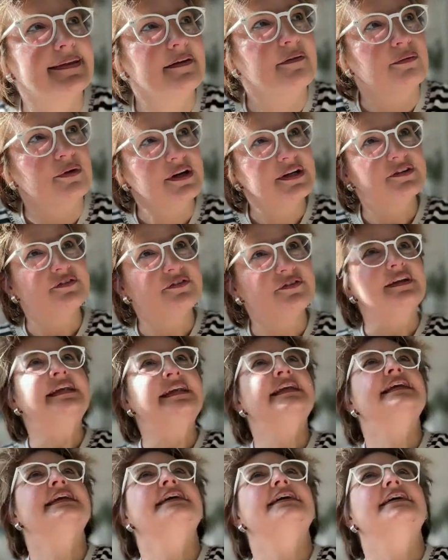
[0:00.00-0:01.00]
what
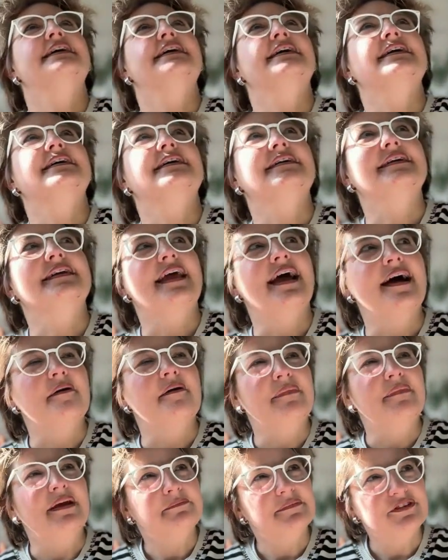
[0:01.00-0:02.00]
really
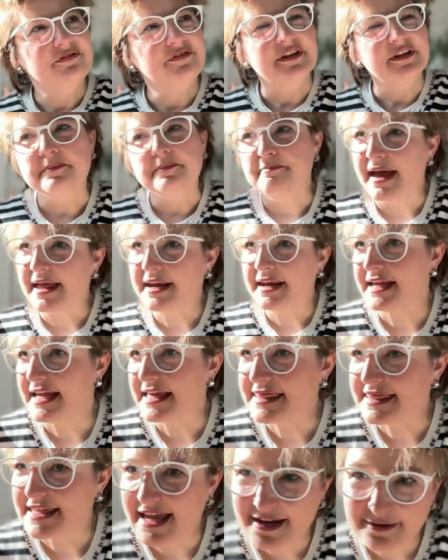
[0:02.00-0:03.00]
made me feel better
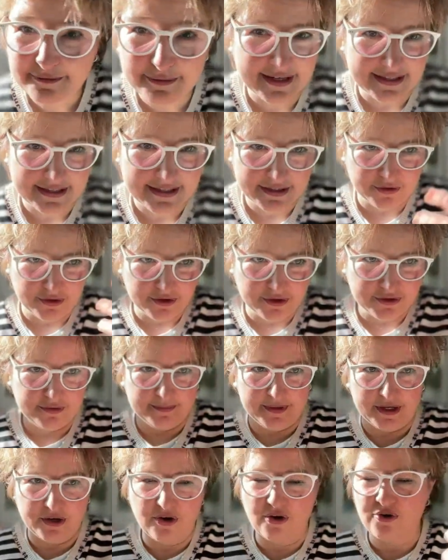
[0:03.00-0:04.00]
at the end, when I did also
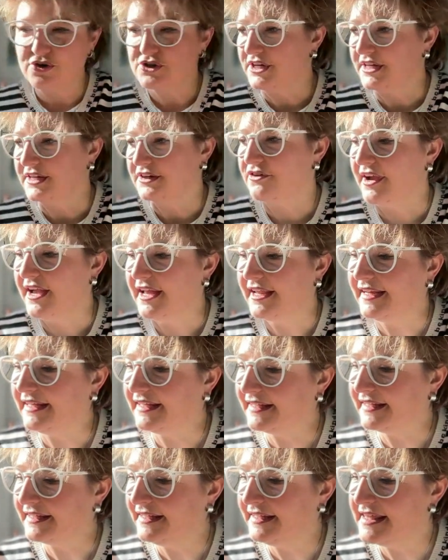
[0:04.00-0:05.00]
my coaching
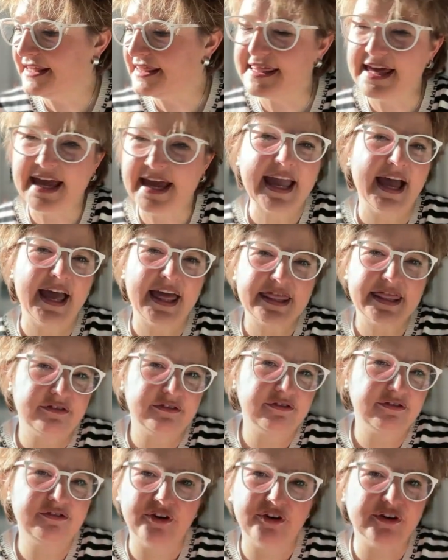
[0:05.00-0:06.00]
training, they are the
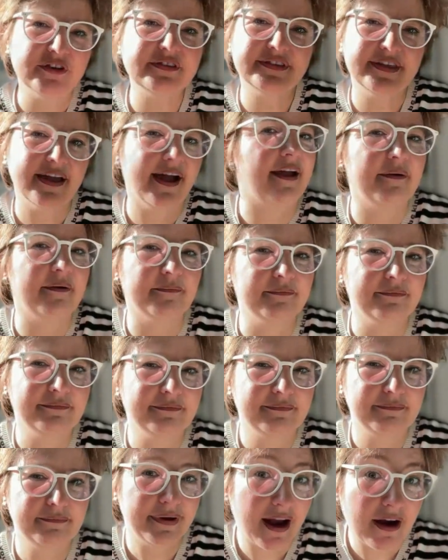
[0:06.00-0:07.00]
first-time
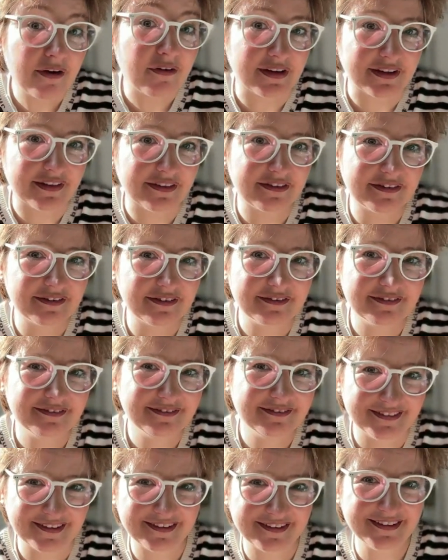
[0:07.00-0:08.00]
parents.
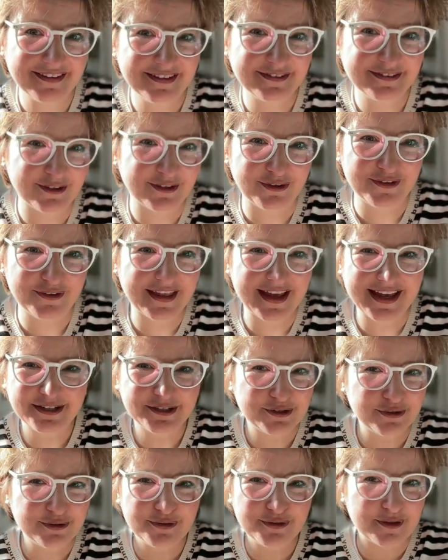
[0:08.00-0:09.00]
So they
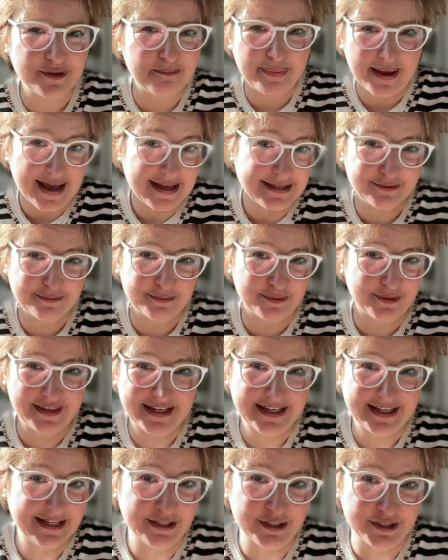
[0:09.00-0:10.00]
do the best what they
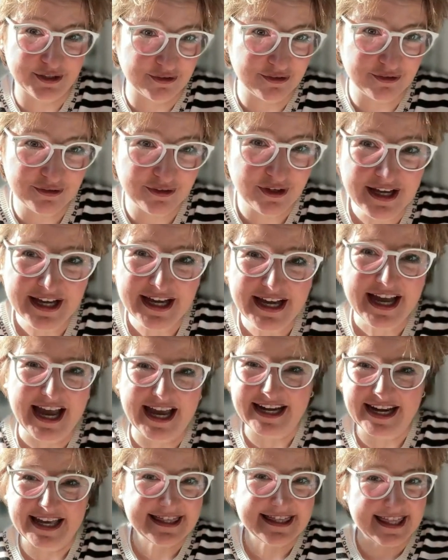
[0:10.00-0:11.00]
can do.
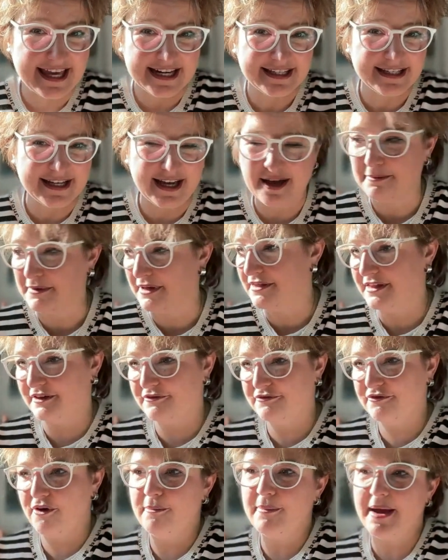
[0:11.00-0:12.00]
And at that time, I think
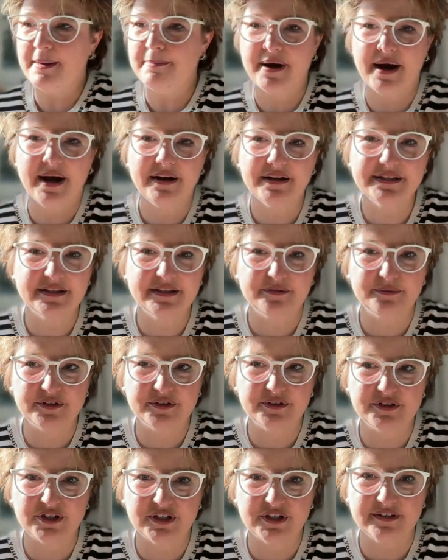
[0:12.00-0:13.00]
for my parents, it
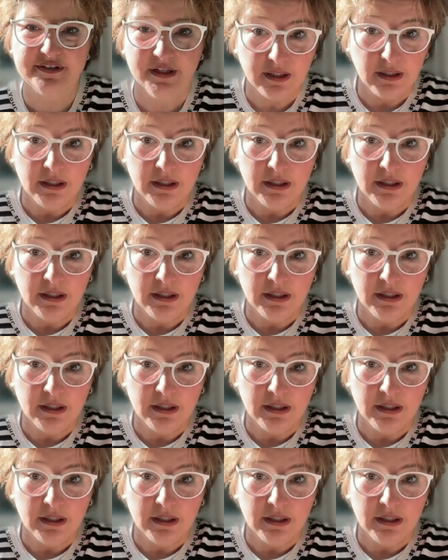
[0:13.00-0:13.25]
was just,